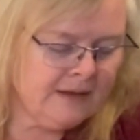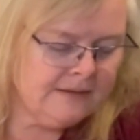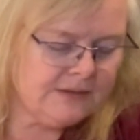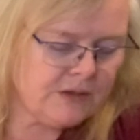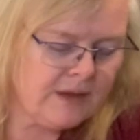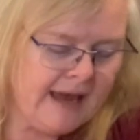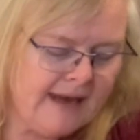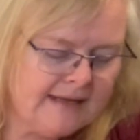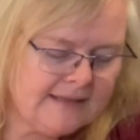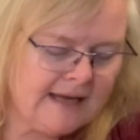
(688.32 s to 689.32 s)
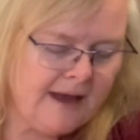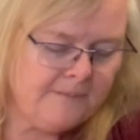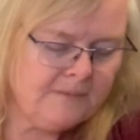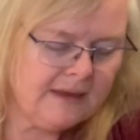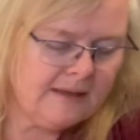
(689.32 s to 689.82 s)
So that has come,
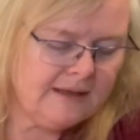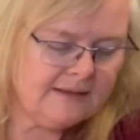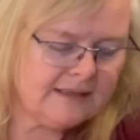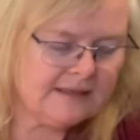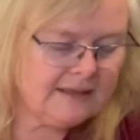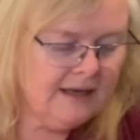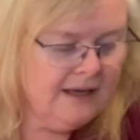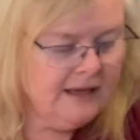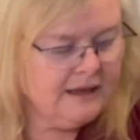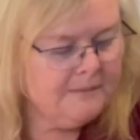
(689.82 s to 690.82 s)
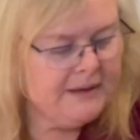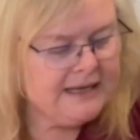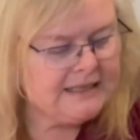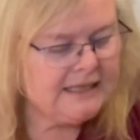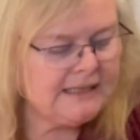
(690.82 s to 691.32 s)
the
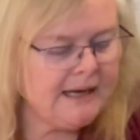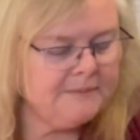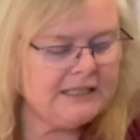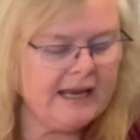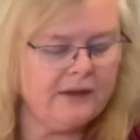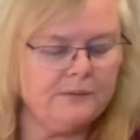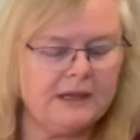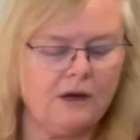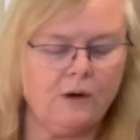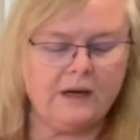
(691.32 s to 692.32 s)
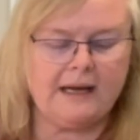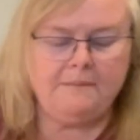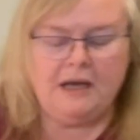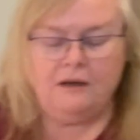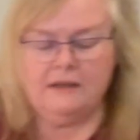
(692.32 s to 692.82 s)
mix has come together with the coconut milk,